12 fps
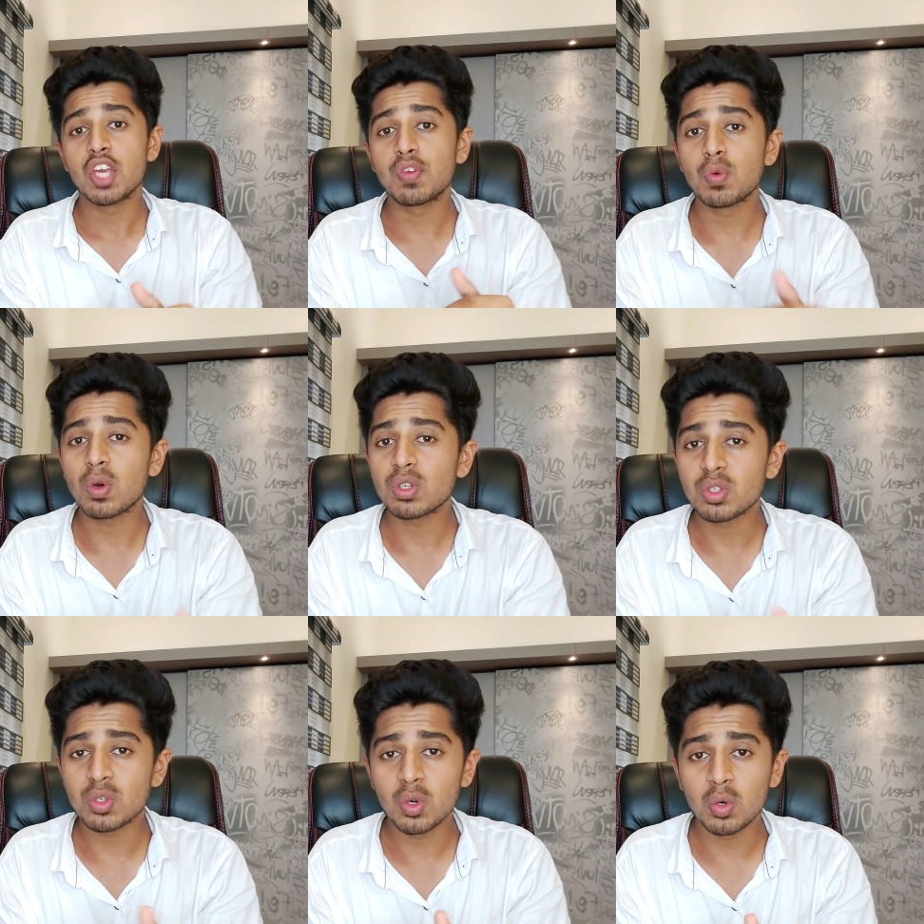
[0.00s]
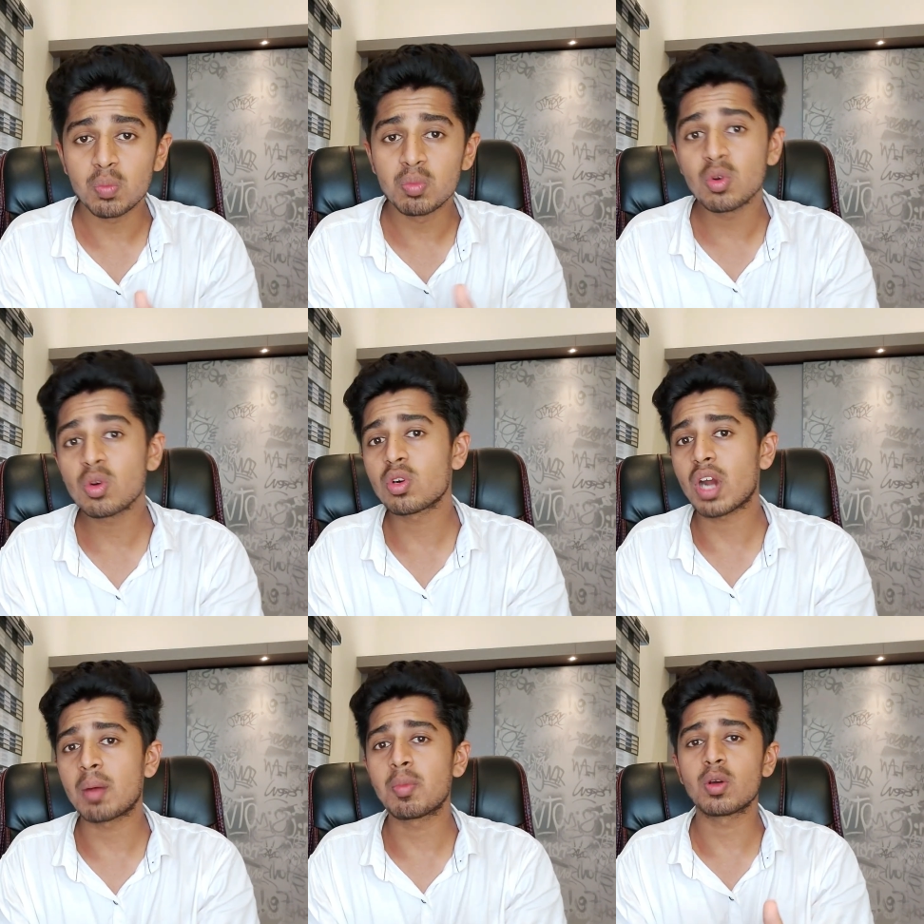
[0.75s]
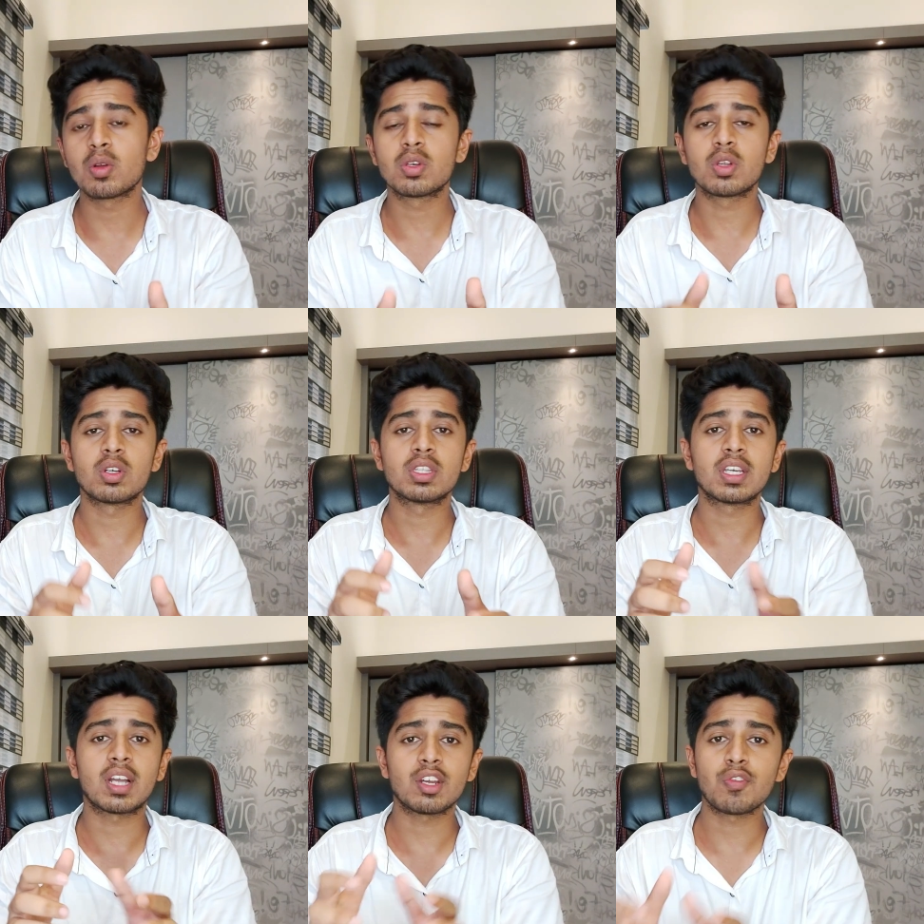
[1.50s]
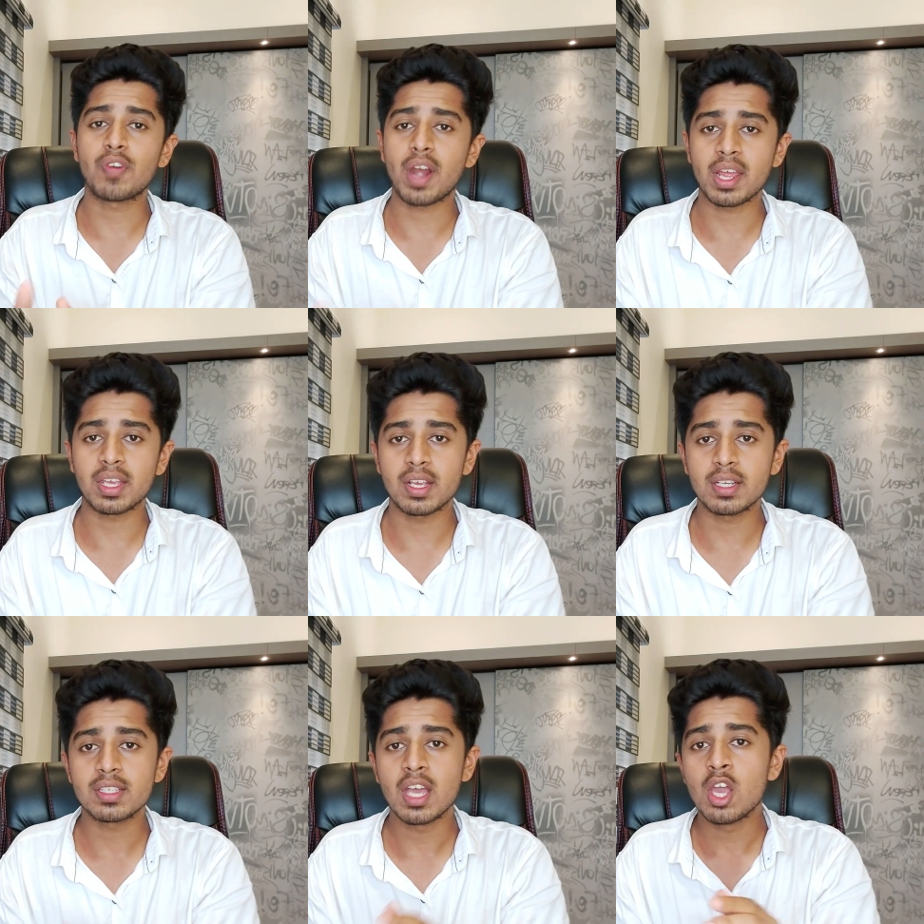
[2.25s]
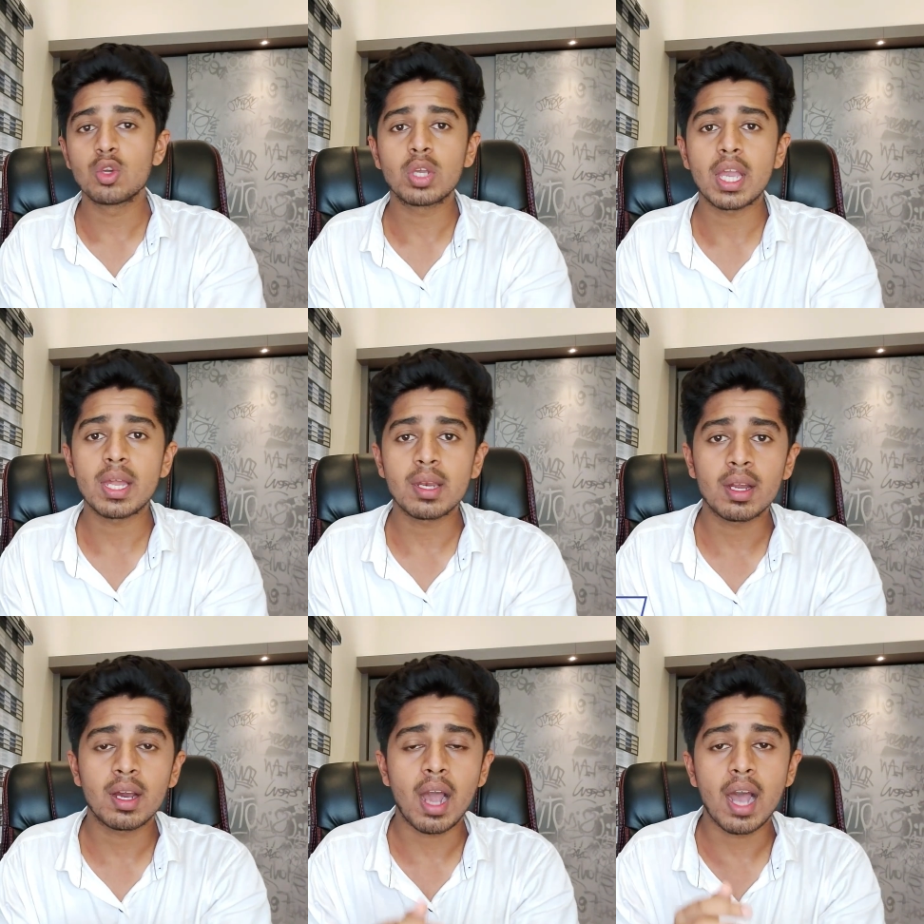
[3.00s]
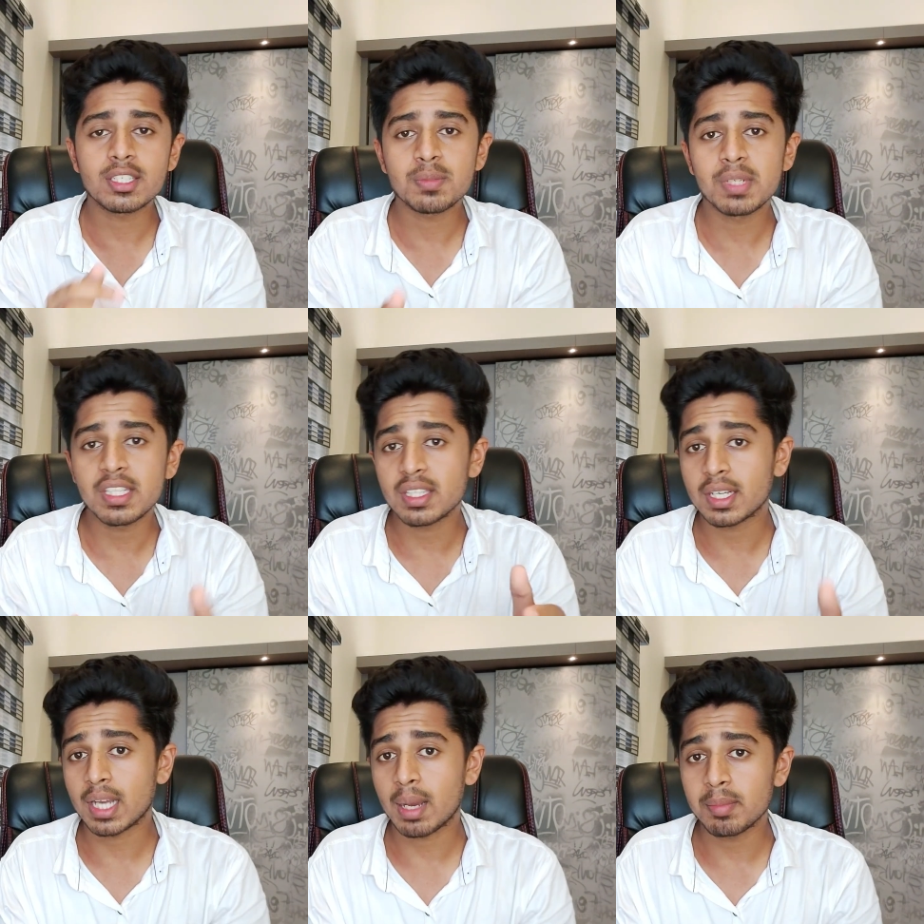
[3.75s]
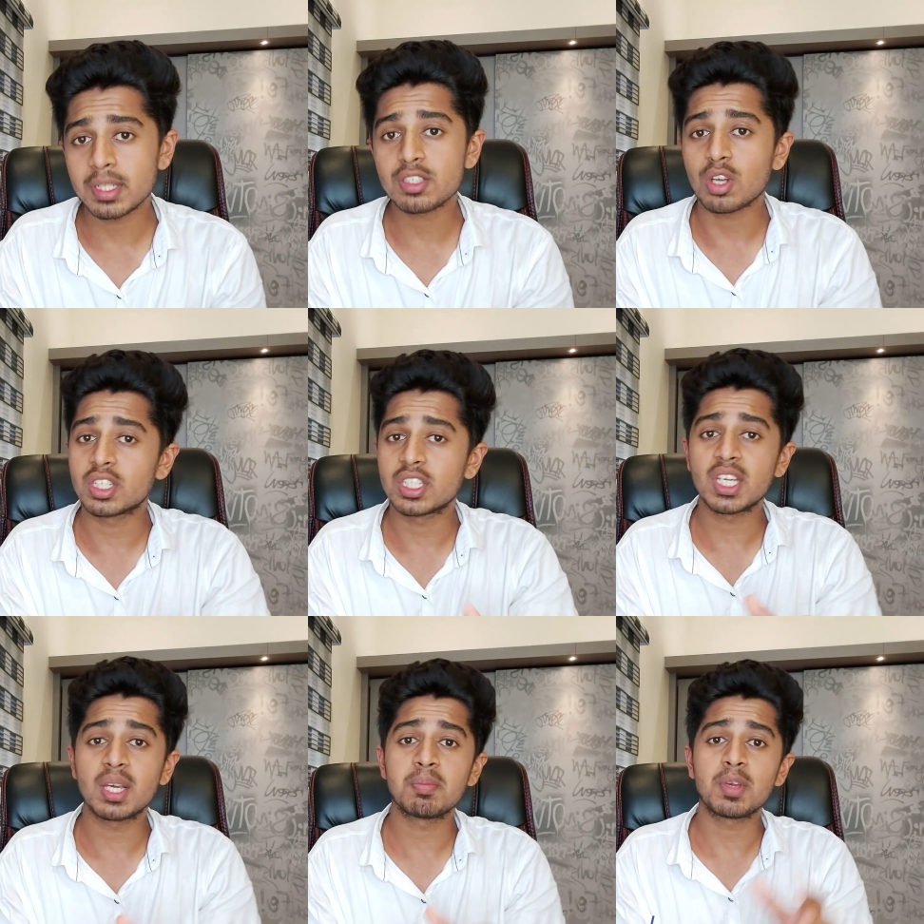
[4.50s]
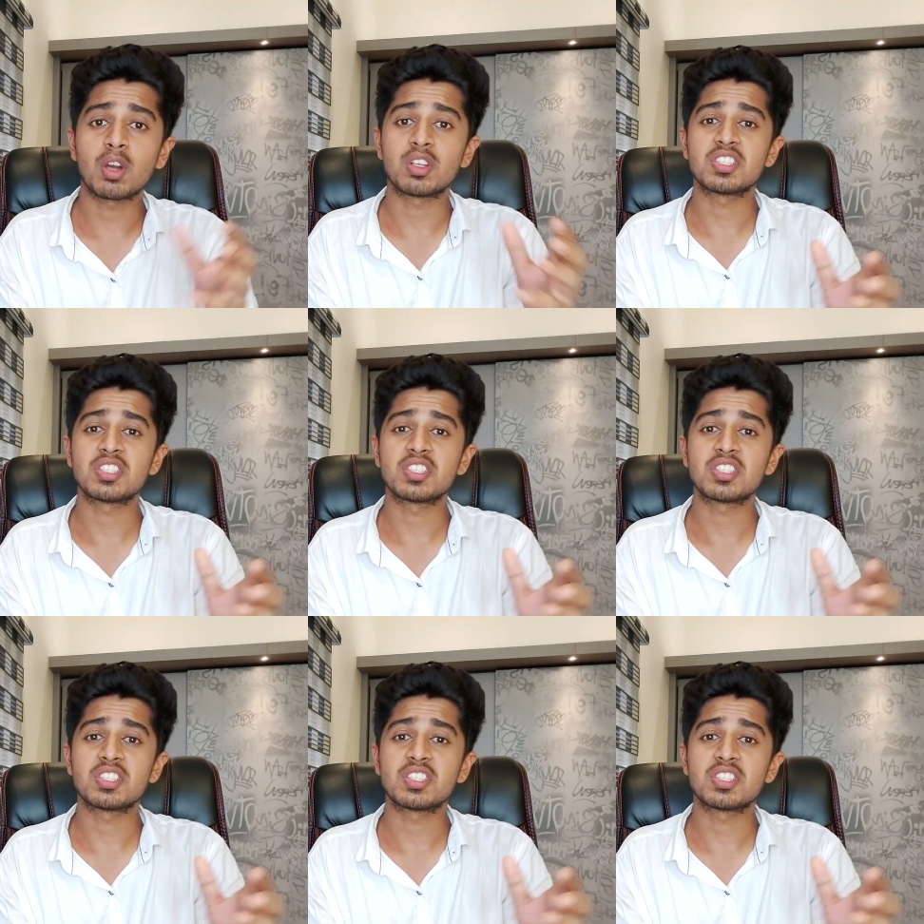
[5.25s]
If you want to know more about uh, the cutoff rankings, you can uh, ask me in the comments or DM me on